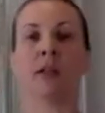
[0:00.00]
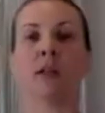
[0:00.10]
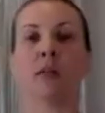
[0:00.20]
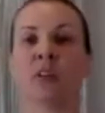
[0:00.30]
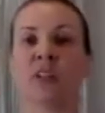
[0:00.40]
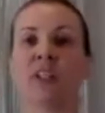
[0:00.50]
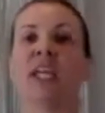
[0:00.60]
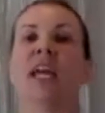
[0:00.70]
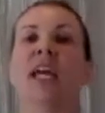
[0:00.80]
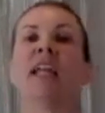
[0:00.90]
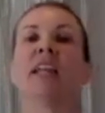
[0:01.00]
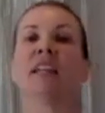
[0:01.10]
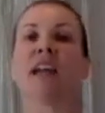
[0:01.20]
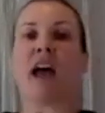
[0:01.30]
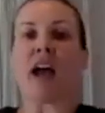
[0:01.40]
Breathe in and
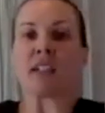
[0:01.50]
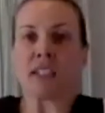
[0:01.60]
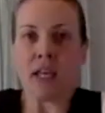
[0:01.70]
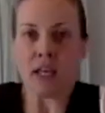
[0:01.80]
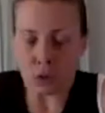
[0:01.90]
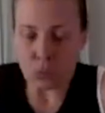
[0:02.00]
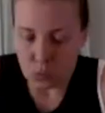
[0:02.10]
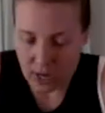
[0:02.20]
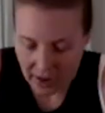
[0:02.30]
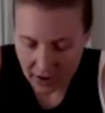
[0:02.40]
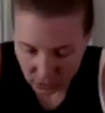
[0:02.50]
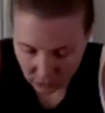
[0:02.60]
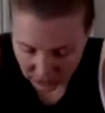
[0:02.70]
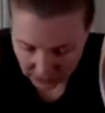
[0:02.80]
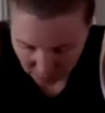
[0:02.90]
then exhale, round over that